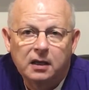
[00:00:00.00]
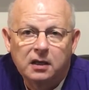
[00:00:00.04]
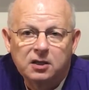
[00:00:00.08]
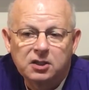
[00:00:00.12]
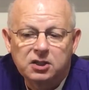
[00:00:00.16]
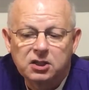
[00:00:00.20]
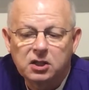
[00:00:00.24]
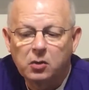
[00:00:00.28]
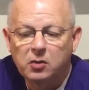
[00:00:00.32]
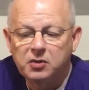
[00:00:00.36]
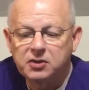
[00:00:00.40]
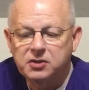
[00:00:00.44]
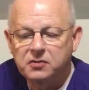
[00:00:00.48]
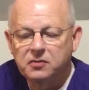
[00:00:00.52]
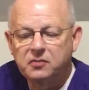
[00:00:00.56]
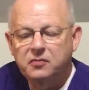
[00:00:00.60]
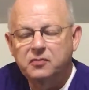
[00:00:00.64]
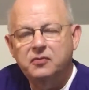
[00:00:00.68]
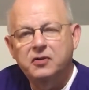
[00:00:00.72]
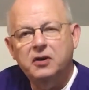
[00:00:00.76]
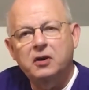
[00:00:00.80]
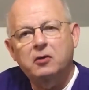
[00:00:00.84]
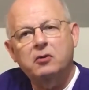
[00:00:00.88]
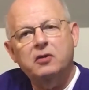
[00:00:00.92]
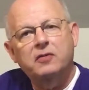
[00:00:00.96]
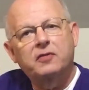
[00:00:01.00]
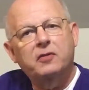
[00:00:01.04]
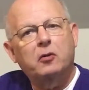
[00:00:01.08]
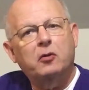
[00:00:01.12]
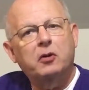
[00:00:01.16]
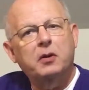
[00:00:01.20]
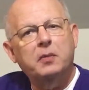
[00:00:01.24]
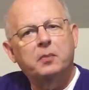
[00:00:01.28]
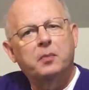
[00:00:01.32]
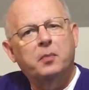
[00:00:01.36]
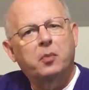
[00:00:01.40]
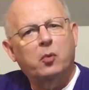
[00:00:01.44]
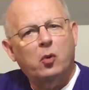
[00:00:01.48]
So it's a very,
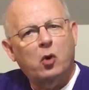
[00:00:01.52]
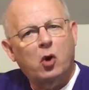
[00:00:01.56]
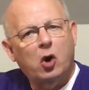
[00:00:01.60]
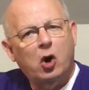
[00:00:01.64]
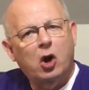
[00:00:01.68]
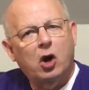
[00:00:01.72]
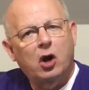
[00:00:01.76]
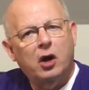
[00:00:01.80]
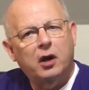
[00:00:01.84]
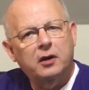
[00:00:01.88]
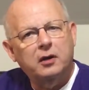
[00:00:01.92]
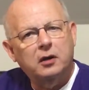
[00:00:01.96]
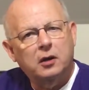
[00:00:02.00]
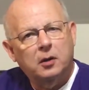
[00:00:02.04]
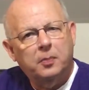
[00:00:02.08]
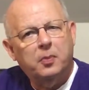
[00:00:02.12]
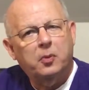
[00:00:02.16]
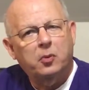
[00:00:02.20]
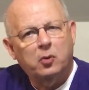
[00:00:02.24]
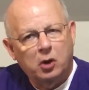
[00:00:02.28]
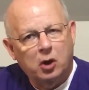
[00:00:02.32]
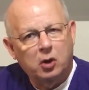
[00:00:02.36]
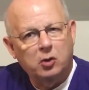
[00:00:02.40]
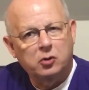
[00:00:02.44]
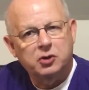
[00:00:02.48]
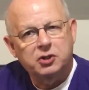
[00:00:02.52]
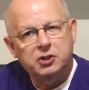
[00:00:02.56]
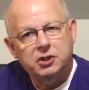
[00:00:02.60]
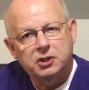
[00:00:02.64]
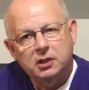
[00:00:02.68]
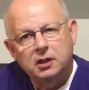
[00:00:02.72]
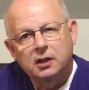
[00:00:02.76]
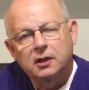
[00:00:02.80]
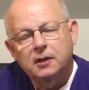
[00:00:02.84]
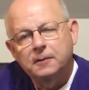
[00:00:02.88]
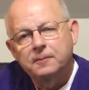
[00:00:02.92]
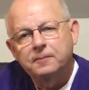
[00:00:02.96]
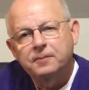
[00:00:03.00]
very broad
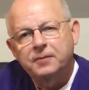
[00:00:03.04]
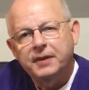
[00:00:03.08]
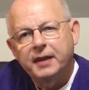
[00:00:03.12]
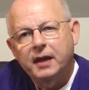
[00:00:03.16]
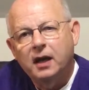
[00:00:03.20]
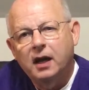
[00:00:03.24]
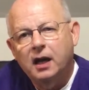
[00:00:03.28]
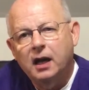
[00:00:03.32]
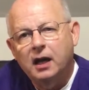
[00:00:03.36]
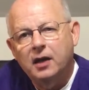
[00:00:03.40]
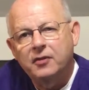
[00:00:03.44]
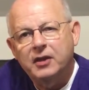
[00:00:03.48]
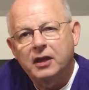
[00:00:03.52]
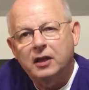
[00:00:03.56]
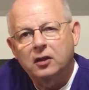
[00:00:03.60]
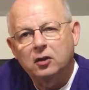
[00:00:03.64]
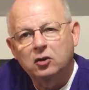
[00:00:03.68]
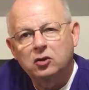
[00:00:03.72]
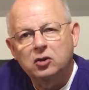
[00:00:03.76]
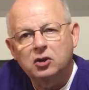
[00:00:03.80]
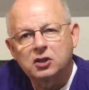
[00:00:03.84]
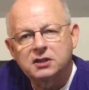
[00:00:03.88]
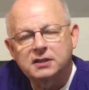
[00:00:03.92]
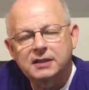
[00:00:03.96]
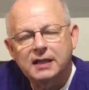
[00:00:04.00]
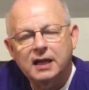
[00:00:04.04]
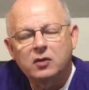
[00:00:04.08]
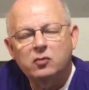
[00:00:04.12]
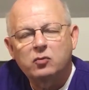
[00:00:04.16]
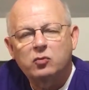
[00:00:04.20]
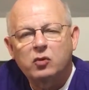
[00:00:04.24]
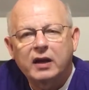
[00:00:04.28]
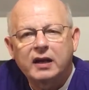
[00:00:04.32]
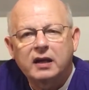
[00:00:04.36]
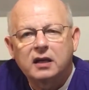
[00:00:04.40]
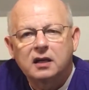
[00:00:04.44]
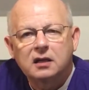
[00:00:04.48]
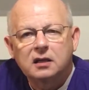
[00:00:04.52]
approach that looks at
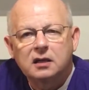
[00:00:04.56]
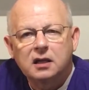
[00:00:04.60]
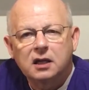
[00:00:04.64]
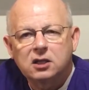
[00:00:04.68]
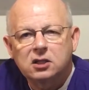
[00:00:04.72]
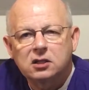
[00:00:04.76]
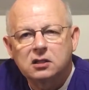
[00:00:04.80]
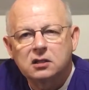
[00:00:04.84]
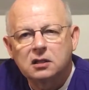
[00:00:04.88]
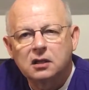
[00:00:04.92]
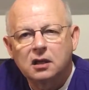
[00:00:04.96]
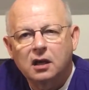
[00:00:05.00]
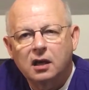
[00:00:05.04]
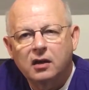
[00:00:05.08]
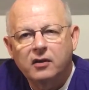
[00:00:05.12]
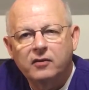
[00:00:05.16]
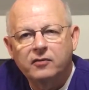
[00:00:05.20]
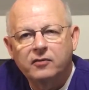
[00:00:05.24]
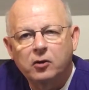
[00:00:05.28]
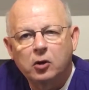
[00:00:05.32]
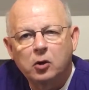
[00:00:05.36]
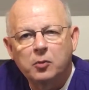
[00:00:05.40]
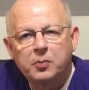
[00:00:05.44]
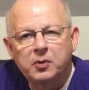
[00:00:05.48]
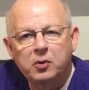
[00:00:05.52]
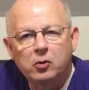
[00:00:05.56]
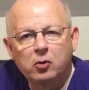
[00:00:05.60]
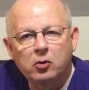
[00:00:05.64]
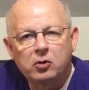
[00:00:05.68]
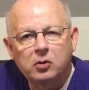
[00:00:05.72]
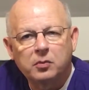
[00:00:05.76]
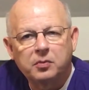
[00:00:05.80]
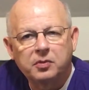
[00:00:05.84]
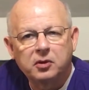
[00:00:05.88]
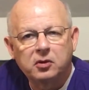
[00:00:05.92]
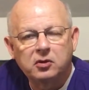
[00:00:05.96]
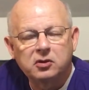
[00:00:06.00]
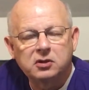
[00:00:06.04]
recognition of opioid
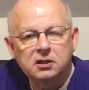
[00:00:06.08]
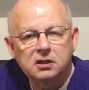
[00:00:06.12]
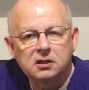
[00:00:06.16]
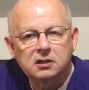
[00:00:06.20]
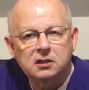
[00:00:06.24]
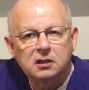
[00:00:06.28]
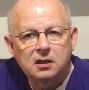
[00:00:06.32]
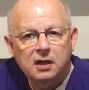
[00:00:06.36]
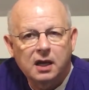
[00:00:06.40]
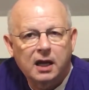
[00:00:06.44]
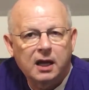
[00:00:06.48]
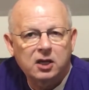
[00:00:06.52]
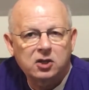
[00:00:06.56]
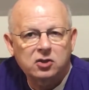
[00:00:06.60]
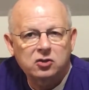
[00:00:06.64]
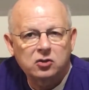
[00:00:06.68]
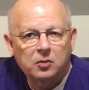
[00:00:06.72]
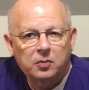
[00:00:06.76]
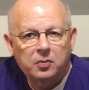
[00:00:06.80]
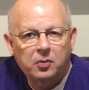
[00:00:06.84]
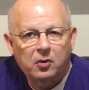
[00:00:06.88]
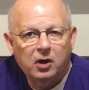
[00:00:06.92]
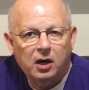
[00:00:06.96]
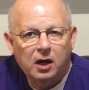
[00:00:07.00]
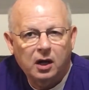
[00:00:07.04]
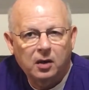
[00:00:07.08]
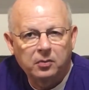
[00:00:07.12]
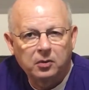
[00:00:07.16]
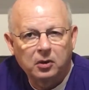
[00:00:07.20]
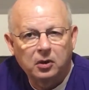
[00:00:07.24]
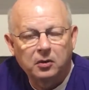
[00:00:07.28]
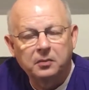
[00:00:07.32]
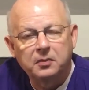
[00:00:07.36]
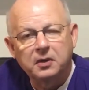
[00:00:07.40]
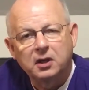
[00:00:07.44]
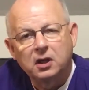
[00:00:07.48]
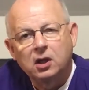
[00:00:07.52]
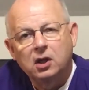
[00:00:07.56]
abuse as a national
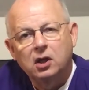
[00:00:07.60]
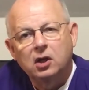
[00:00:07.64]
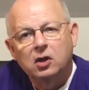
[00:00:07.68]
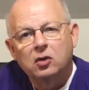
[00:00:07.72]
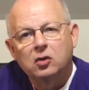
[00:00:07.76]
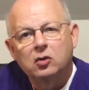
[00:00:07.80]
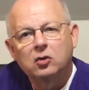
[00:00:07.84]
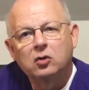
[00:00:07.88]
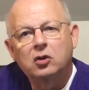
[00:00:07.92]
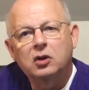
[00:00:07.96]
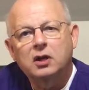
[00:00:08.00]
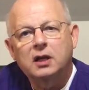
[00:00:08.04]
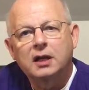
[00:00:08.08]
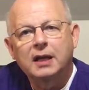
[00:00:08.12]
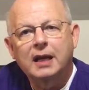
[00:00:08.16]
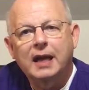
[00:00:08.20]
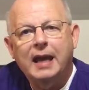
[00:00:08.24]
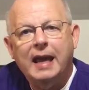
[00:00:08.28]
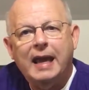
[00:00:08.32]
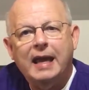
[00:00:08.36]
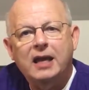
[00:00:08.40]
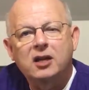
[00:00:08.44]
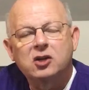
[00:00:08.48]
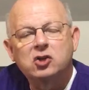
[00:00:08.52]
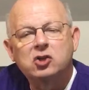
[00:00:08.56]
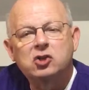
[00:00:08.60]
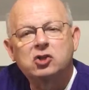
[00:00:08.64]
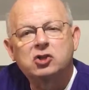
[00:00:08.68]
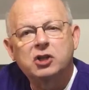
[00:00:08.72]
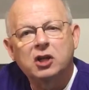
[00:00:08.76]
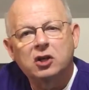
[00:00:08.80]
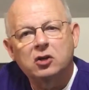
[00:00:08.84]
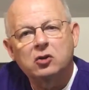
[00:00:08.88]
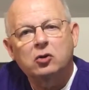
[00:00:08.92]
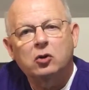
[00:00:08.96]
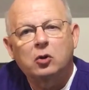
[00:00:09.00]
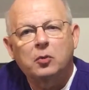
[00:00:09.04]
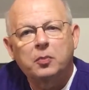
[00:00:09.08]
problem, looking at
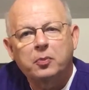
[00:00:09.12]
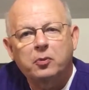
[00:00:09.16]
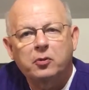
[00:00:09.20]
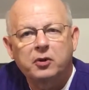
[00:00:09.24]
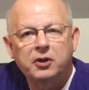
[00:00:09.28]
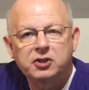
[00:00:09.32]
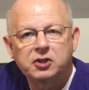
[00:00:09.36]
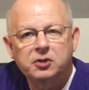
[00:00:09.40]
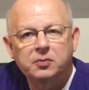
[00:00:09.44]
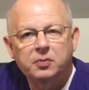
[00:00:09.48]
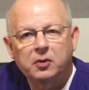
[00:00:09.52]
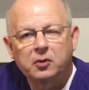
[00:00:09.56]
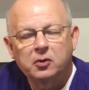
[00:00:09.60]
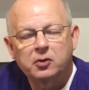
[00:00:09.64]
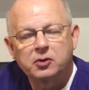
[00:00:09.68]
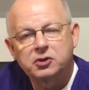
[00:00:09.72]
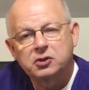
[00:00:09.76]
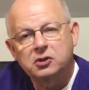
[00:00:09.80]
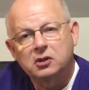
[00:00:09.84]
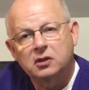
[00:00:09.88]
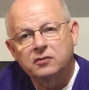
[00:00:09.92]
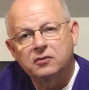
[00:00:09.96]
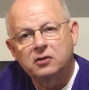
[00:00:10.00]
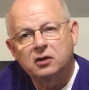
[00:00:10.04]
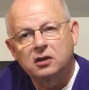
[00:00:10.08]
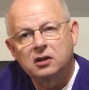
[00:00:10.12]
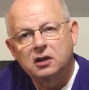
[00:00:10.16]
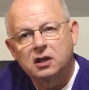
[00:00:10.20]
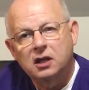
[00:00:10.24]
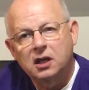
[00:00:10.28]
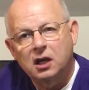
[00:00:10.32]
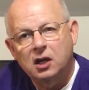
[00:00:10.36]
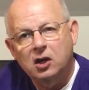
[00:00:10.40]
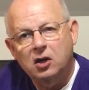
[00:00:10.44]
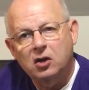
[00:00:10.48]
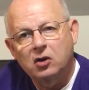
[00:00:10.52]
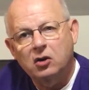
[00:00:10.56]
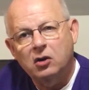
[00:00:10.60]
general principles of good
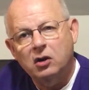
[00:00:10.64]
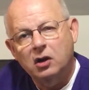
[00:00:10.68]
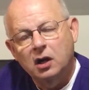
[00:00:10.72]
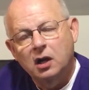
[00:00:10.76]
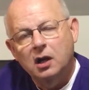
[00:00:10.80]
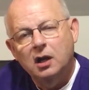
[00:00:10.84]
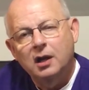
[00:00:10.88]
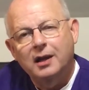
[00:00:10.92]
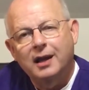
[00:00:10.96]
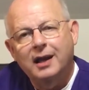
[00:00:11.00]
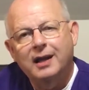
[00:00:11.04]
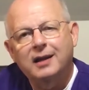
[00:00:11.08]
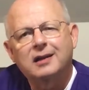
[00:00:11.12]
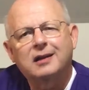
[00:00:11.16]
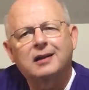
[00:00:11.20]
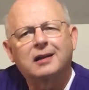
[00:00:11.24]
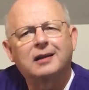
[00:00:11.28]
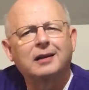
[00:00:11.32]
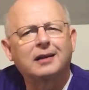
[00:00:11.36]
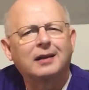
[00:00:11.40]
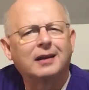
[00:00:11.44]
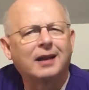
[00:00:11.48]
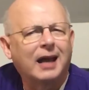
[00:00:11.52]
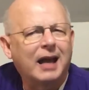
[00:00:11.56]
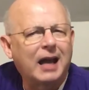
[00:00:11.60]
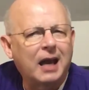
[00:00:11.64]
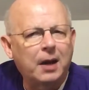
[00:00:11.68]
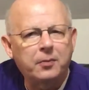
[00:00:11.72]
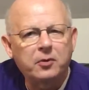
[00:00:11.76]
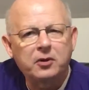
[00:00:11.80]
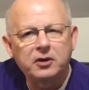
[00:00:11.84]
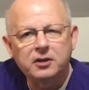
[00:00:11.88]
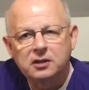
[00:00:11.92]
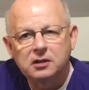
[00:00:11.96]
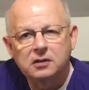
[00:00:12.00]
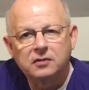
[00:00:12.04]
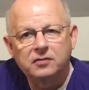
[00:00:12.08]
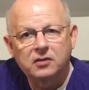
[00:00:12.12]
care, at
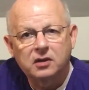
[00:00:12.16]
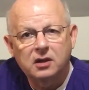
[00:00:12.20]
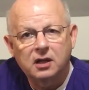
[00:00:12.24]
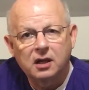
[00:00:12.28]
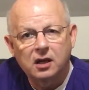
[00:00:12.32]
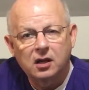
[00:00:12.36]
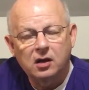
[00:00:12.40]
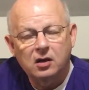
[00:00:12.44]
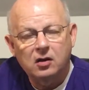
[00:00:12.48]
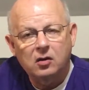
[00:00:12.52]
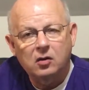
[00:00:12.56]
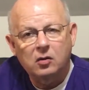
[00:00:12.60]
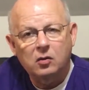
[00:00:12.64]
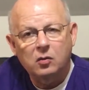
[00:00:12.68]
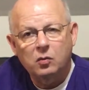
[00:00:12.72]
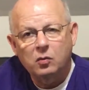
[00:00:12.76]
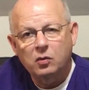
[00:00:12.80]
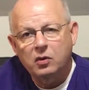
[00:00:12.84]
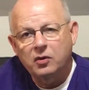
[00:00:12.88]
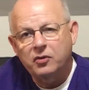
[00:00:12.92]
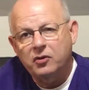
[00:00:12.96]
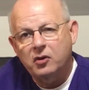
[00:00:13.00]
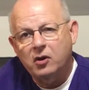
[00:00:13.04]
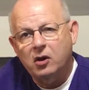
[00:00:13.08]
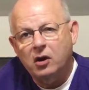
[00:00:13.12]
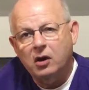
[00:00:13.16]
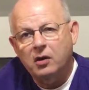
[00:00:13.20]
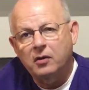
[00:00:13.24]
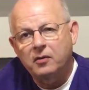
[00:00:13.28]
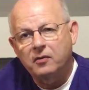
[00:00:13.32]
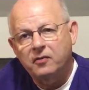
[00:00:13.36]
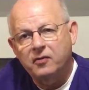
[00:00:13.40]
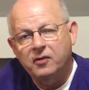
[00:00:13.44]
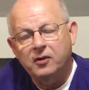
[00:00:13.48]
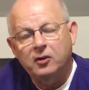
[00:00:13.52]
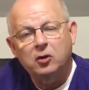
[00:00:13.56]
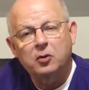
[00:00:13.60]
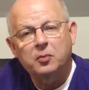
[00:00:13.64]
collaborative care with our
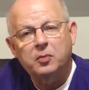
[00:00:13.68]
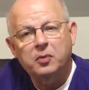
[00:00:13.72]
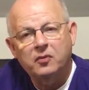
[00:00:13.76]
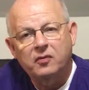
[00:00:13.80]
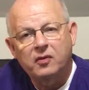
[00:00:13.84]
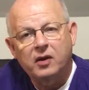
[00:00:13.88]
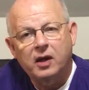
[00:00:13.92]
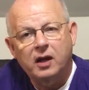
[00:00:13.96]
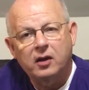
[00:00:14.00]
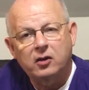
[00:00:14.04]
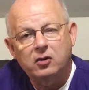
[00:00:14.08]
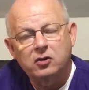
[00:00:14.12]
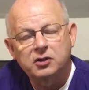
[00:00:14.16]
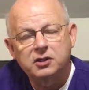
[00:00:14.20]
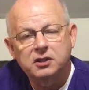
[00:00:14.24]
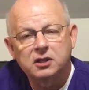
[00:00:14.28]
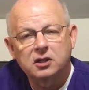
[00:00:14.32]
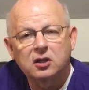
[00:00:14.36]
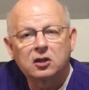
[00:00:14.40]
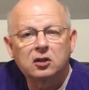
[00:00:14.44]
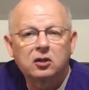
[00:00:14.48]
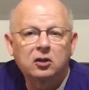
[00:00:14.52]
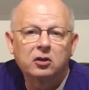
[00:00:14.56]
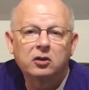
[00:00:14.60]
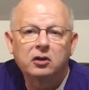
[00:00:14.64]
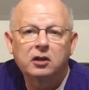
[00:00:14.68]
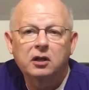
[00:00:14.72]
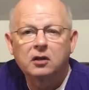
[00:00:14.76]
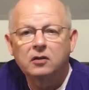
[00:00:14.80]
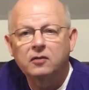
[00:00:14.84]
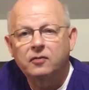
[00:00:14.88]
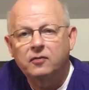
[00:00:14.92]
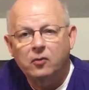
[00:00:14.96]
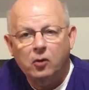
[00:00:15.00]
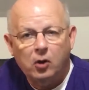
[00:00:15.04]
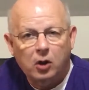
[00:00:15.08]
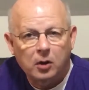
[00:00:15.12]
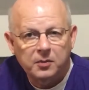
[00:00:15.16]
fellow providers, including
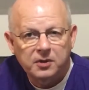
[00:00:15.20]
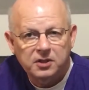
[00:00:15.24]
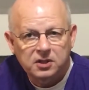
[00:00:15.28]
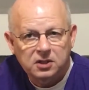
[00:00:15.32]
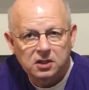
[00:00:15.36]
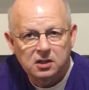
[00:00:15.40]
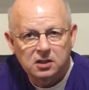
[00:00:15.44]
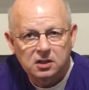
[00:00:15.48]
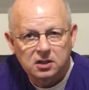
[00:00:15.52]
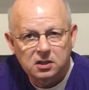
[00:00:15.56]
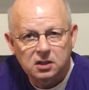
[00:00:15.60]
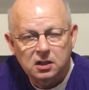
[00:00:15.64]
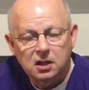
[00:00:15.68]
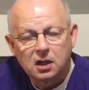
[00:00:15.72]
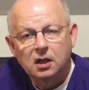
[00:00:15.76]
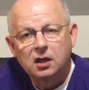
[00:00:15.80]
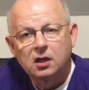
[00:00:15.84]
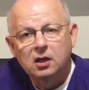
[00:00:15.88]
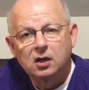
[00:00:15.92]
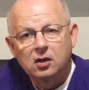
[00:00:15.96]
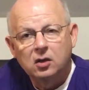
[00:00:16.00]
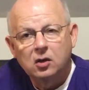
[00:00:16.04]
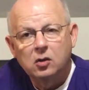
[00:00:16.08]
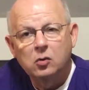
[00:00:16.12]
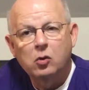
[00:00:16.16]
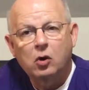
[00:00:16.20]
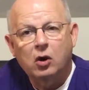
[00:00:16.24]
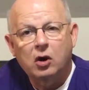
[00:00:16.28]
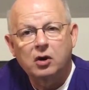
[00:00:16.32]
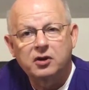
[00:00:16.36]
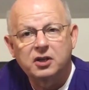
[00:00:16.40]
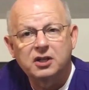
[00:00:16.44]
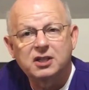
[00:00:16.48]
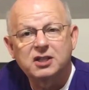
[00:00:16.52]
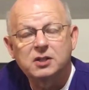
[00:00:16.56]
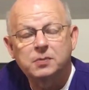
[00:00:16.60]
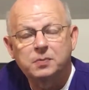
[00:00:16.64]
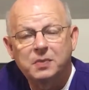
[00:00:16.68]
pharmacists who are
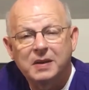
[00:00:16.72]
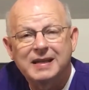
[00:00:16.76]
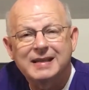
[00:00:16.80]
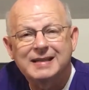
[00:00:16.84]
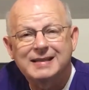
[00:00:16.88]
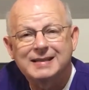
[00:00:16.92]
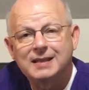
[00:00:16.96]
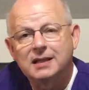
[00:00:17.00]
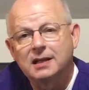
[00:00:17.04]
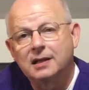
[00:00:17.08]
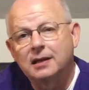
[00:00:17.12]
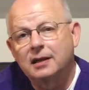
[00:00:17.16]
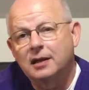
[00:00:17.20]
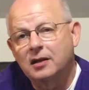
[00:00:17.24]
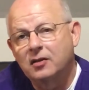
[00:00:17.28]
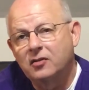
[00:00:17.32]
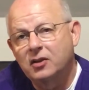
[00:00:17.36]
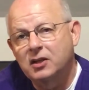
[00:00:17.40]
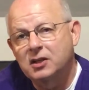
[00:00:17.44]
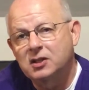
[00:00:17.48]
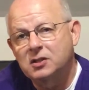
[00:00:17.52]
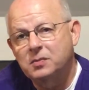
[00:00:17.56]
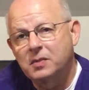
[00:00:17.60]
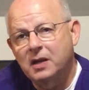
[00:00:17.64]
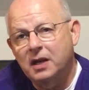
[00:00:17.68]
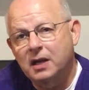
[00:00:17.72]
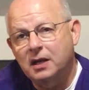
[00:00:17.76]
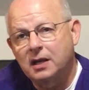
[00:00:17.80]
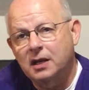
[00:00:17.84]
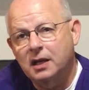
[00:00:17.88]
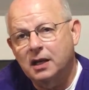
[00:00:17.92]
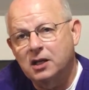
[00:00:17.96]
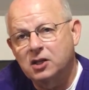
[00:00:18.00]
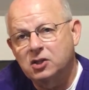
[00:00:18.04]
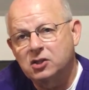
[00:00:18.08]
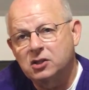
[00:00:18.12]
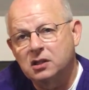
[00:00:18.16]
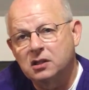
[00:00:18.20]
dispensing these
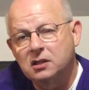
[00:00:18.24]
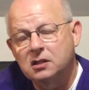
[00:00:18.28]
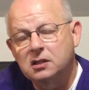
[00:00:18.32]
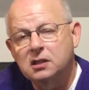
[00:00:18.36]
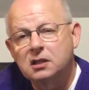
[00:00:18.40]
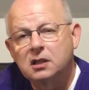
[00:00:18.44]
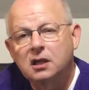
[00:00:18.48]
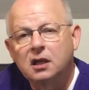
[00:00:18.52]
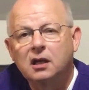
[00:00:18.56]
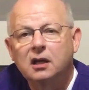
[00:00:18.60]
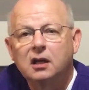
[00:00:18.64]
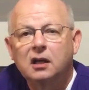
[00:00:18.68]
medications,